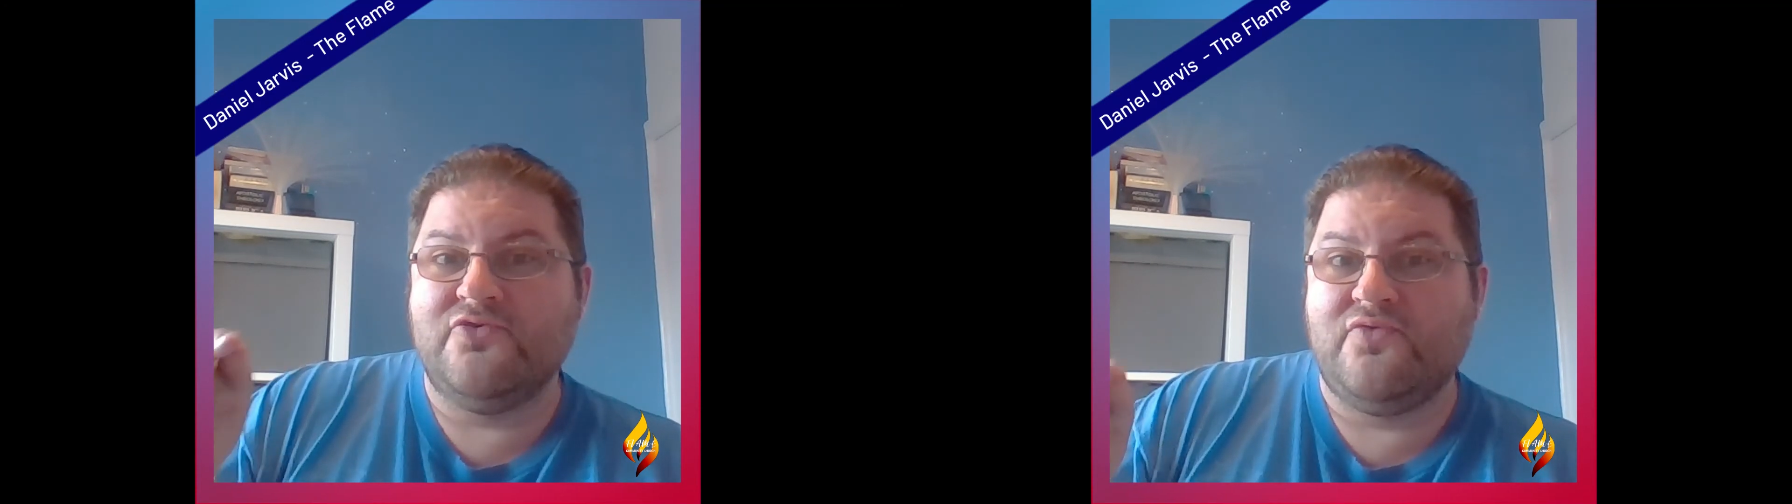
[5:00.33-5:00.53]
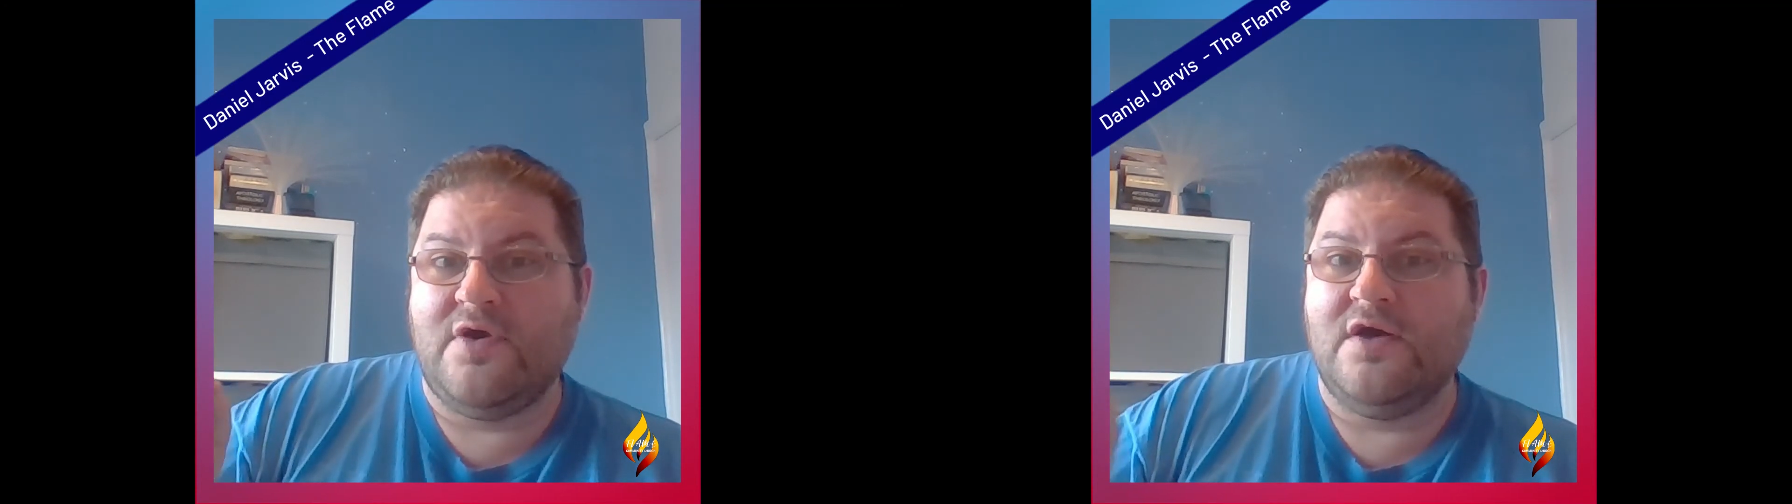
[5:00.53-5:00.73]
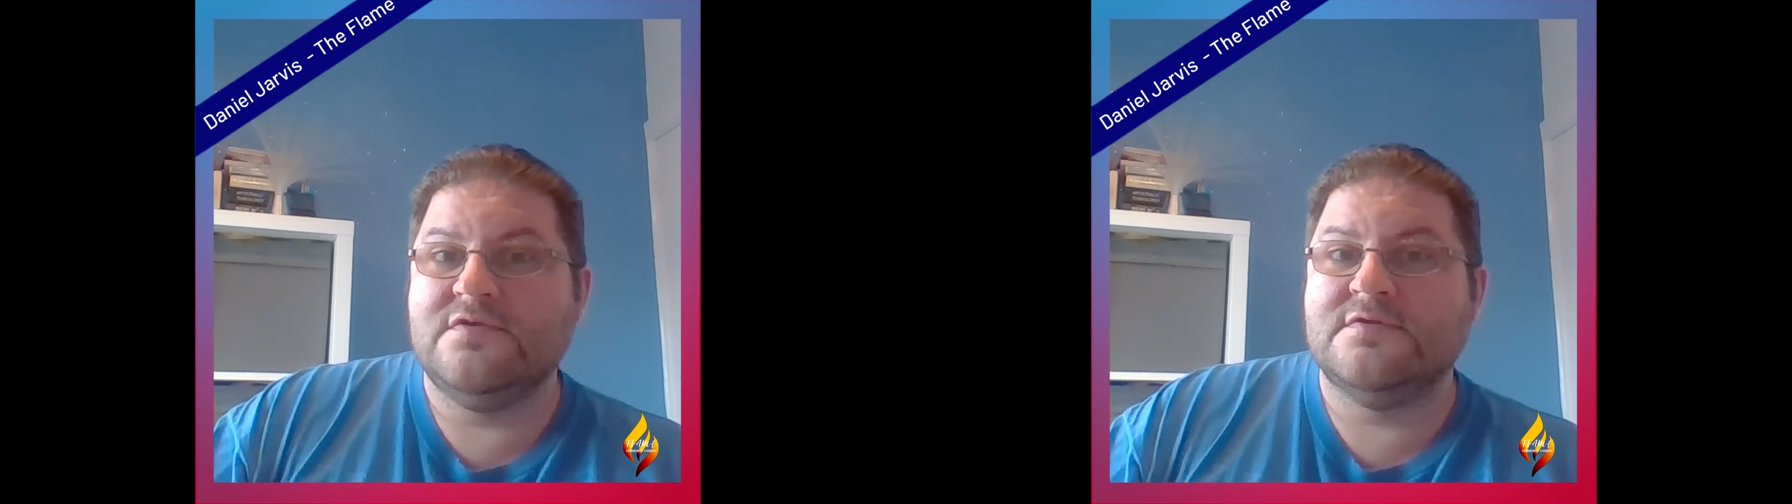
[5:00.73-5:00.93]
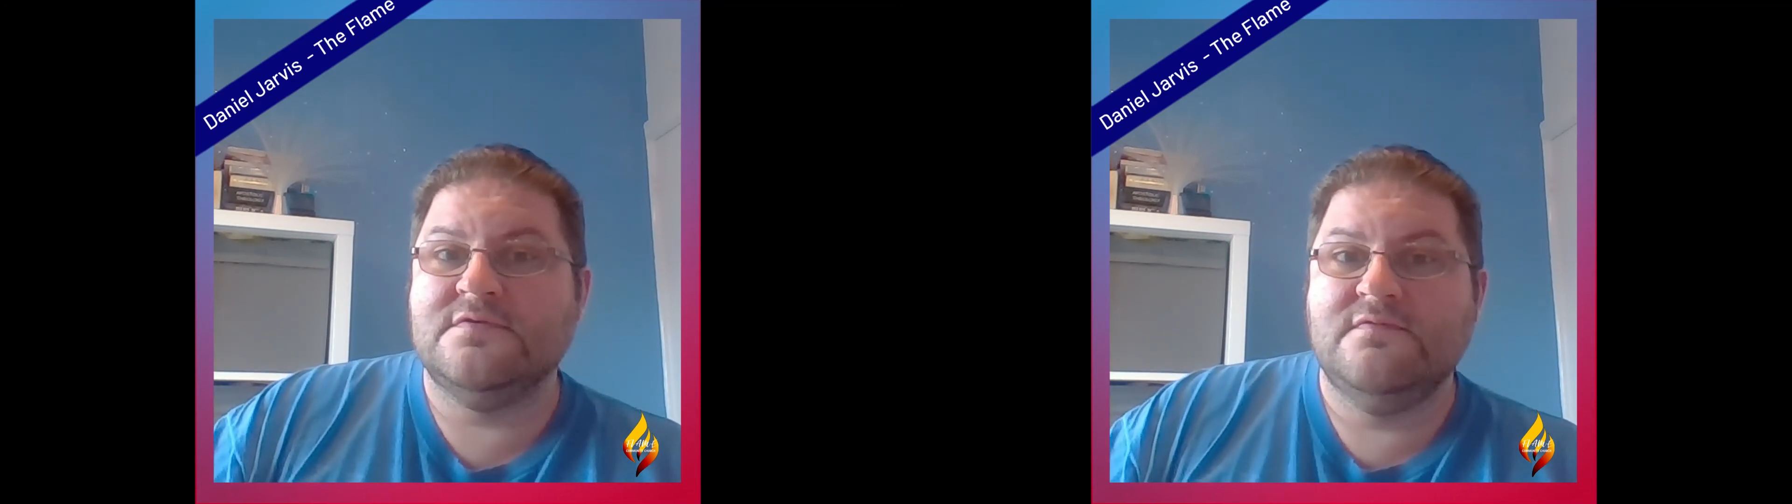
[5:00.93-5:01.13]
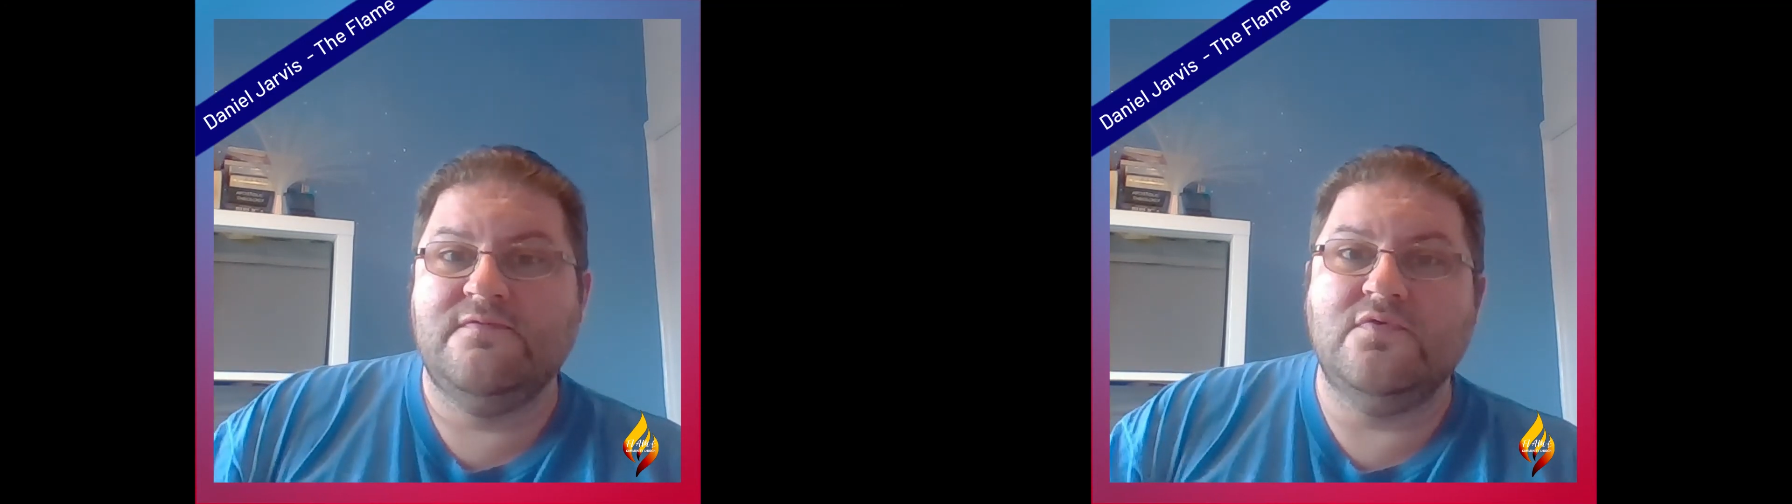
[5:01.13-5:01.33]
cross
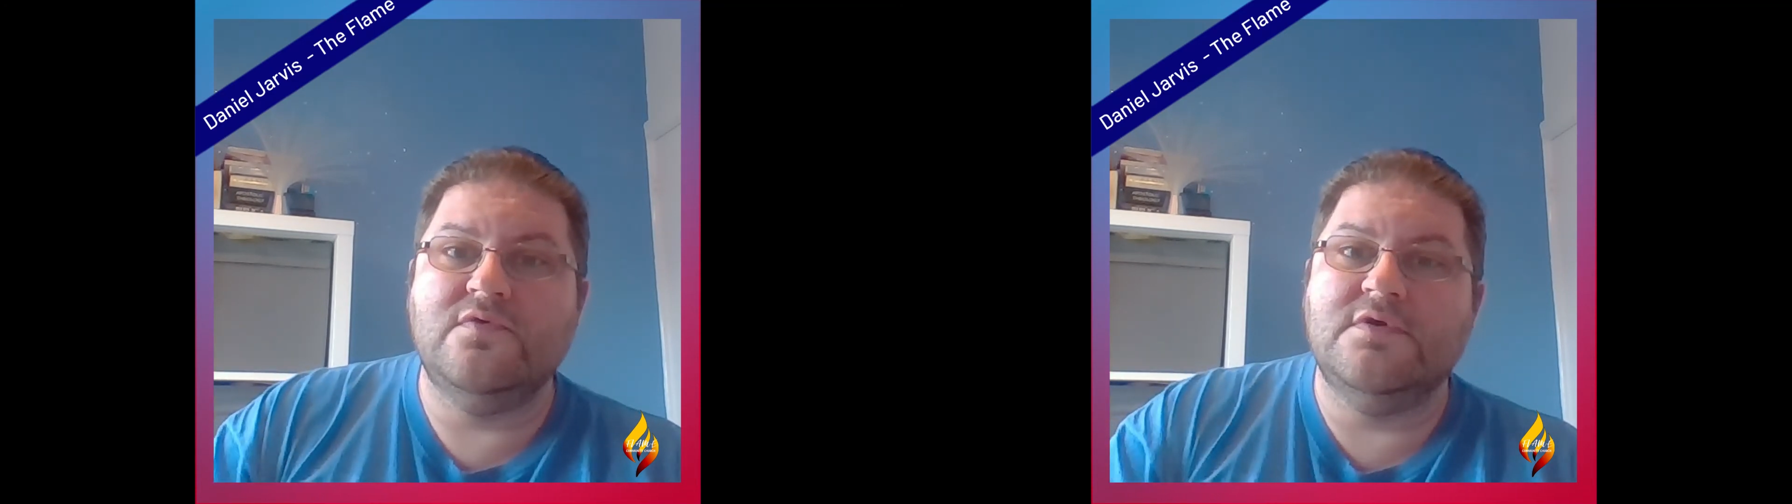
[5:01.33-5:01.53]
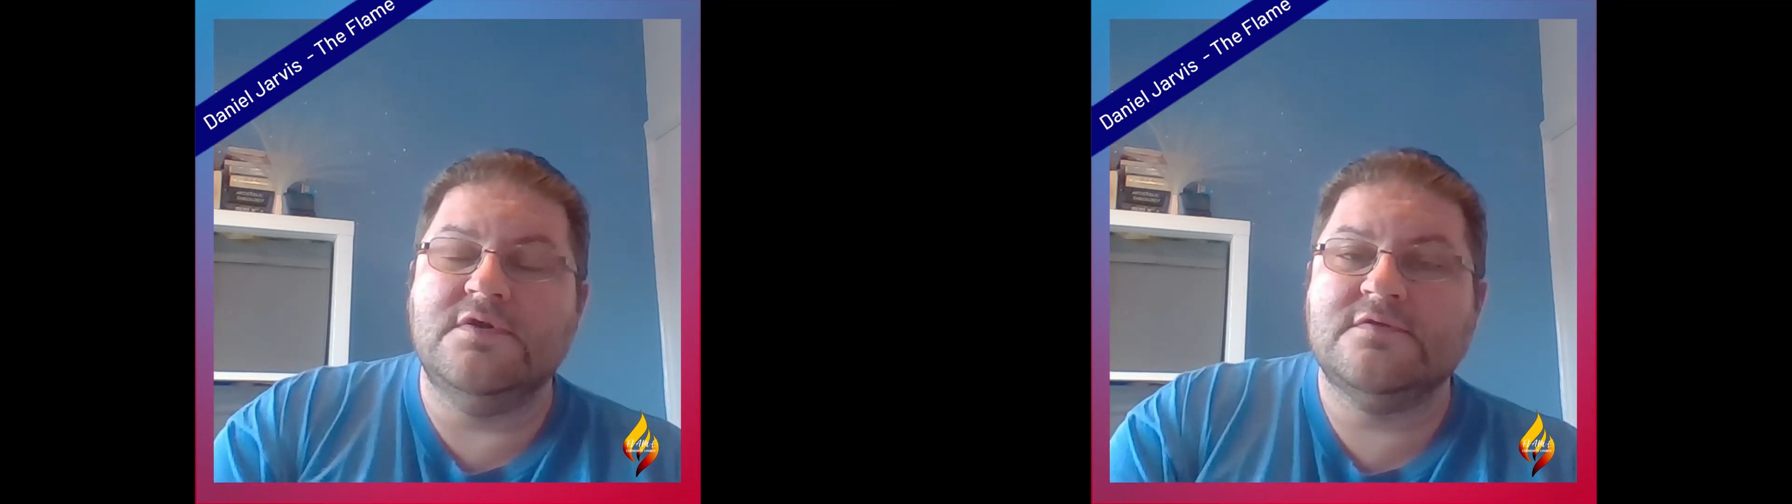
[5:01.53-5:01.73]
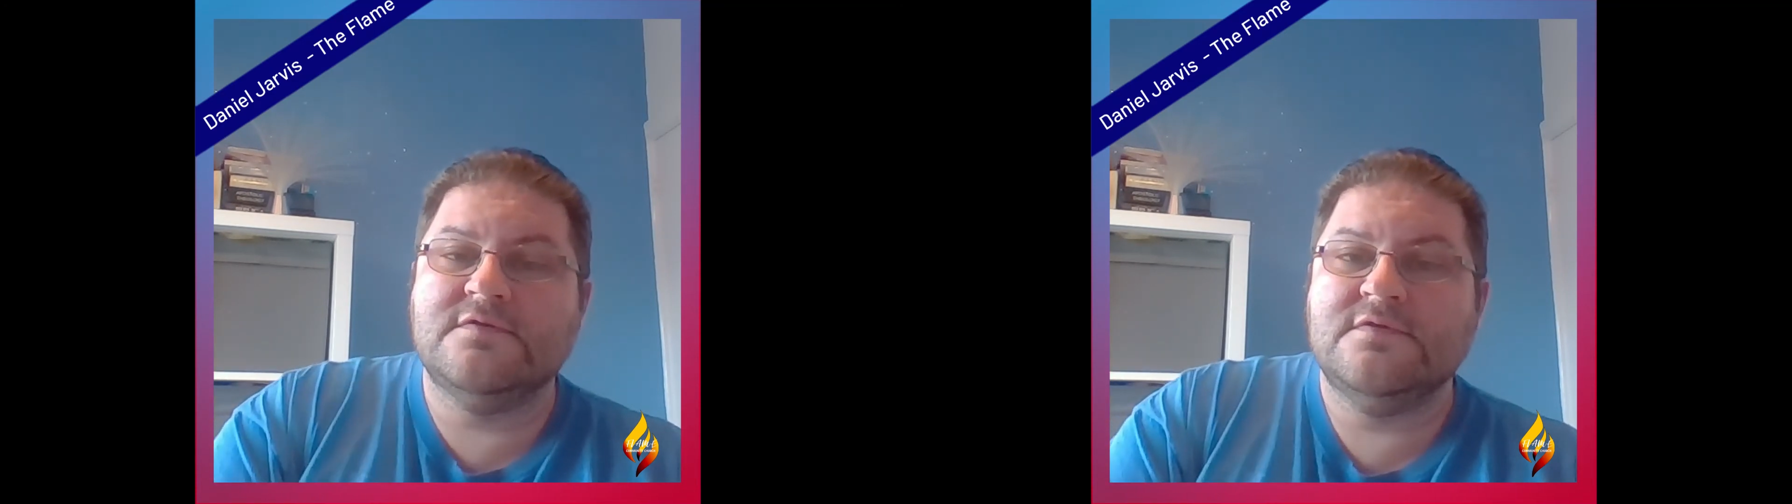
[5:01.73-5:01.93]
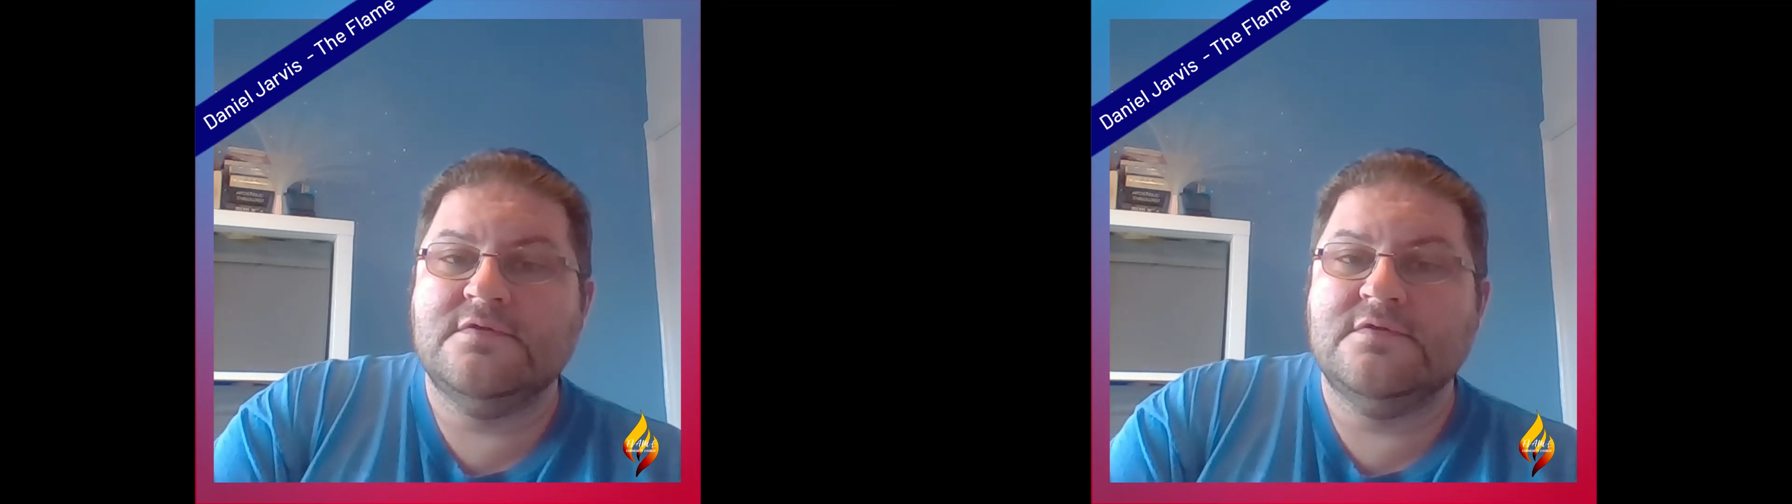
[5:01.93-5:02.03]
for us.